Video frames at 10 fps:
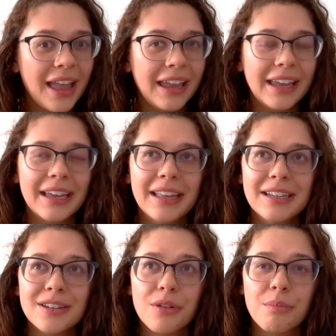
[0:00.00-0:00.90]

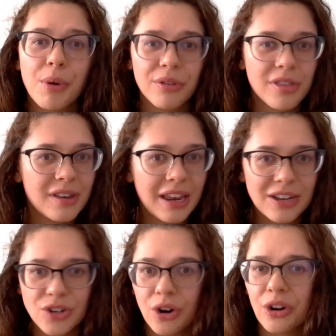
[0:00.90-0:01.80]
and both the
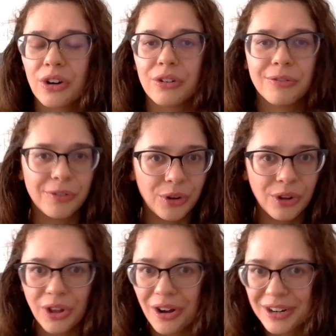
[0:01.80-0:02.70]
days are
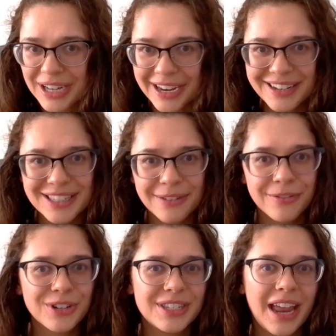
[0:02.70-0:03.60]
full long days. The
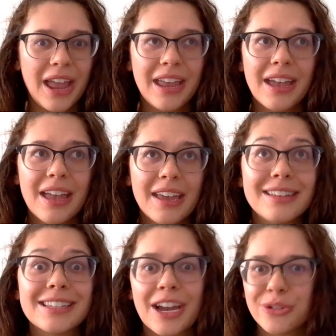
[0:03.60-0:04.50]
first day
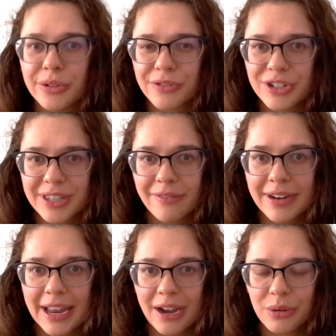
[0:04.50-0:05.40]
is scheduled for
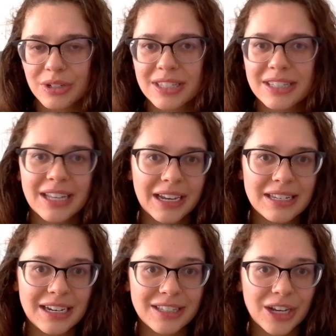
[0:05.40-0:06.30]
7 hours, the
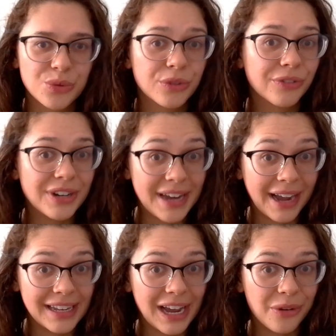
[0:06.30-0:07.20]
second day is scheduled for
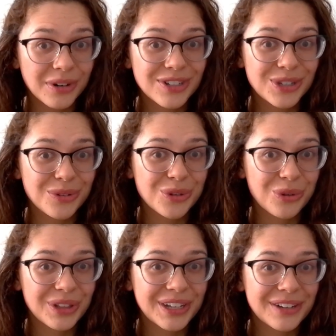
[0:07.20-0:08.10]
9 hours, so a
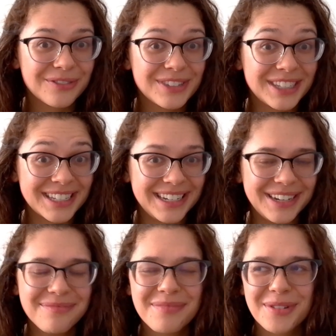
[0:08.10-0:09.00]
total of
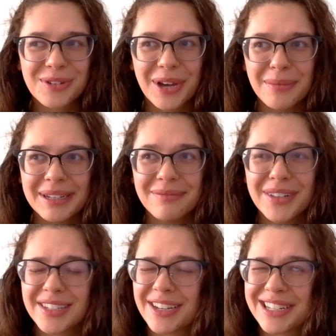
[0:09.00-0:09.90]
16. It was quite a bit, it
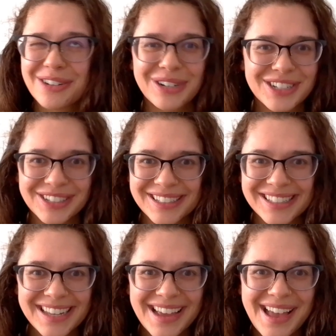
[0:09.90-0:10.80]
was a ton of
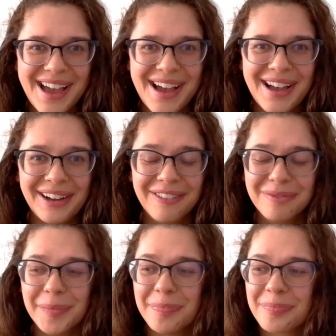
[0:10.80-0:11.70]
questions.
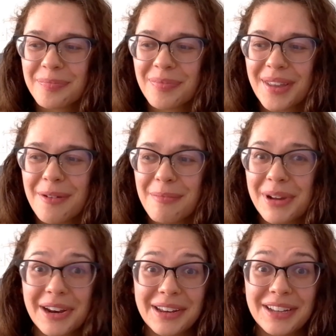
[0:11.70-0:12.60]
um,
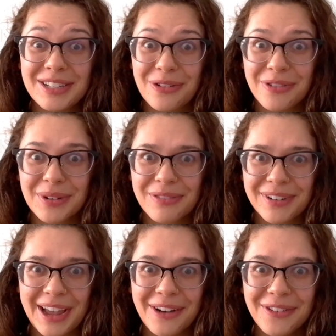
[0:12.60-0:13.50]
but it's over with
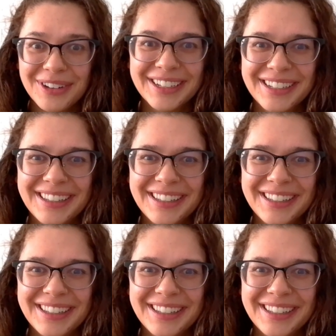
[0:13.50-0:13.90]
for now.